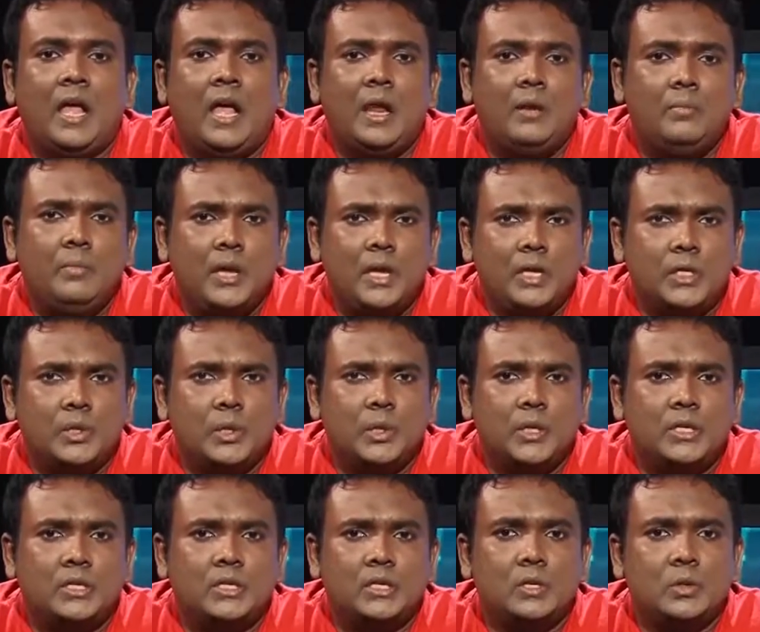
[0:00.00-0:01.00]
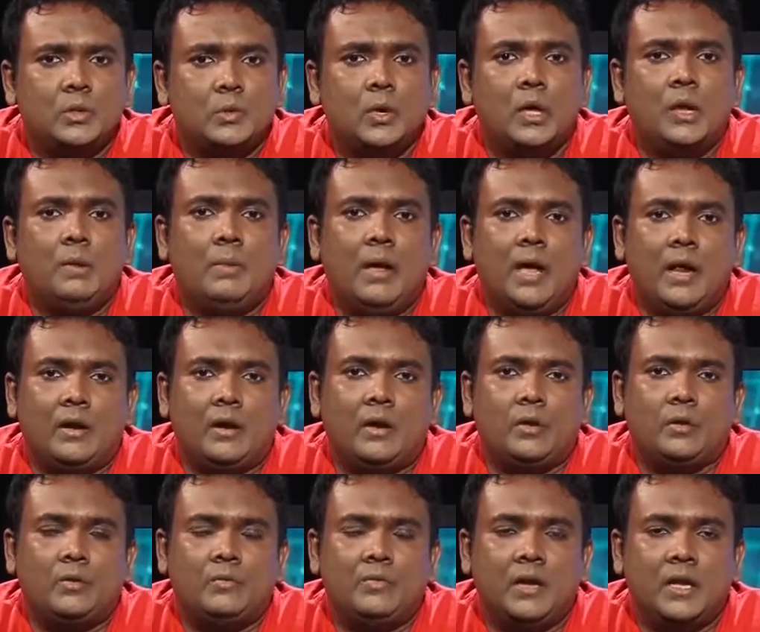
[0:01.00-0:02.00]
and make sure it's a dual band
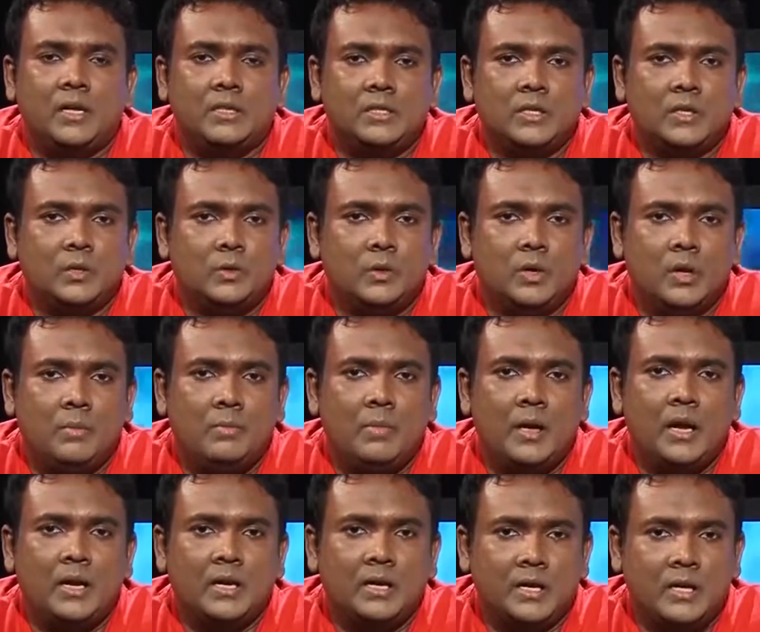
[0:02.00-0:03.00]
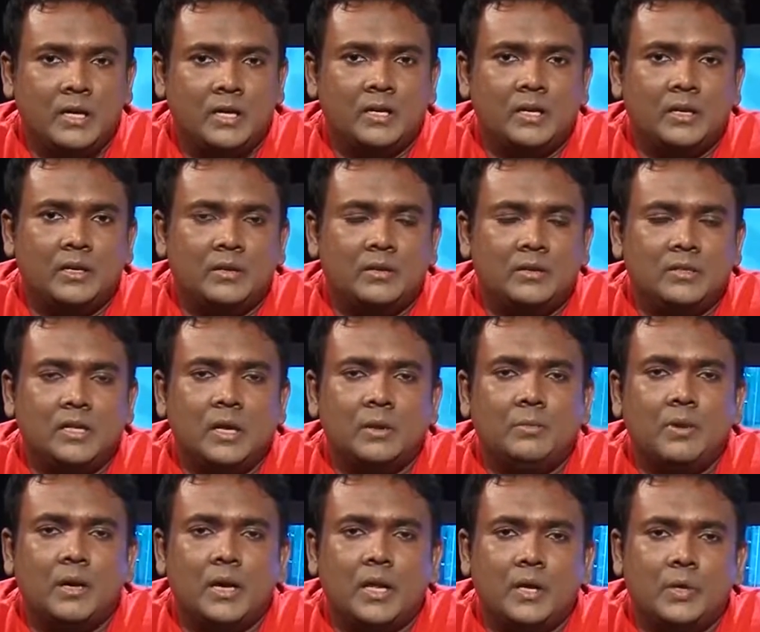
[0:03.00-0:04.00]
router. When I say dual band, earlier
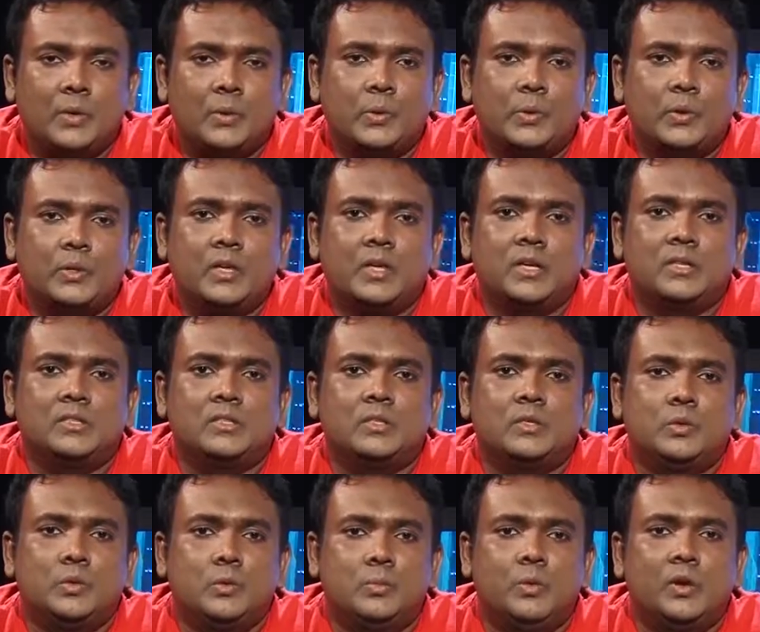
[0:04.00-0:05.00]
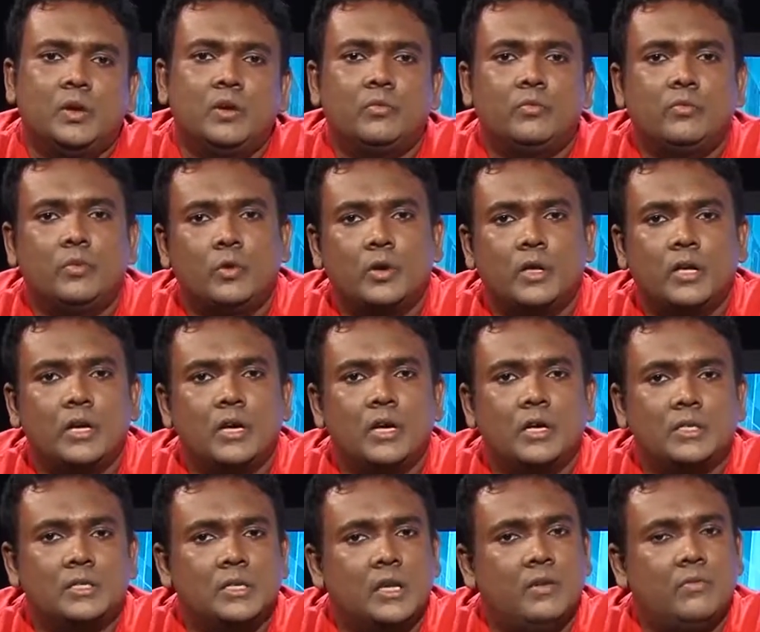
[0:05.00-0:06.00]
segment I told you there's 2.4
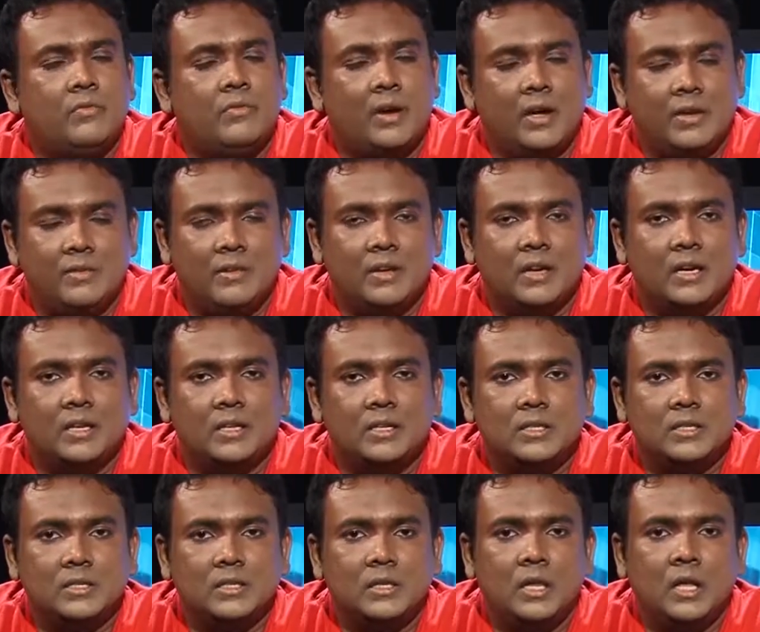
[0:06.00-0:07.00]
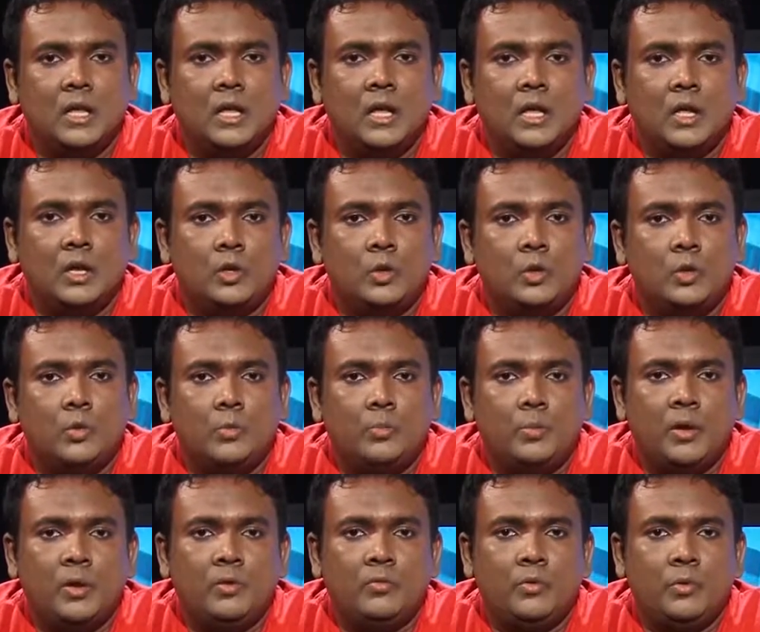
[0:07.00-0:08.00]
gigahertz and 5 gigahertz.
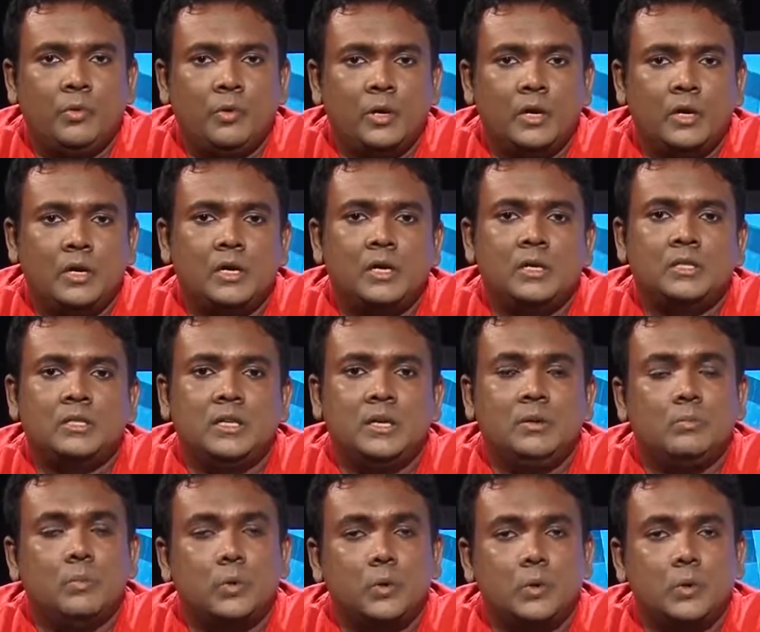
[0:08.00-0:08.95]
2.4 gigahertz in